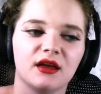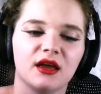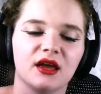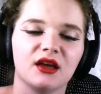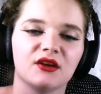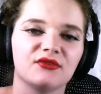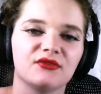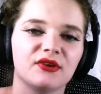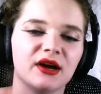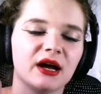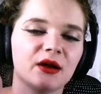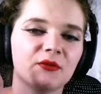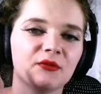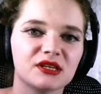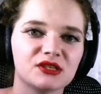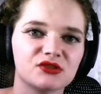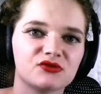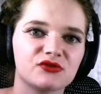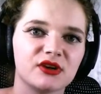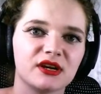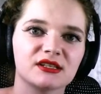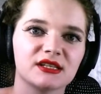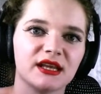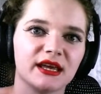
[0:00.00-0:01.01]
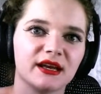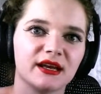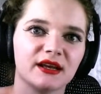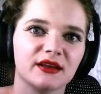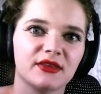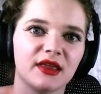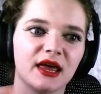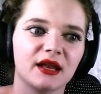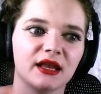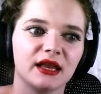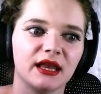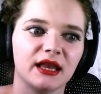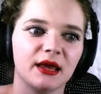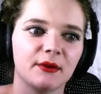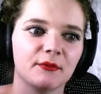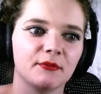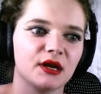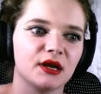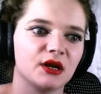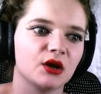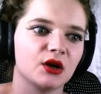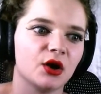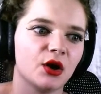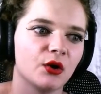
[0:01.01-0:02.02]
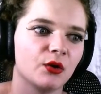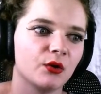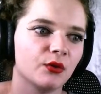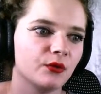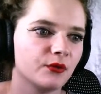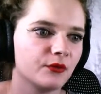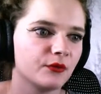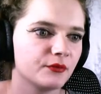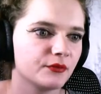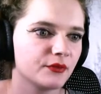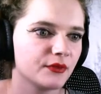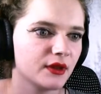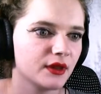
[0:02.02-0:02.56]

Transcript: If I mistranslated that, let me know.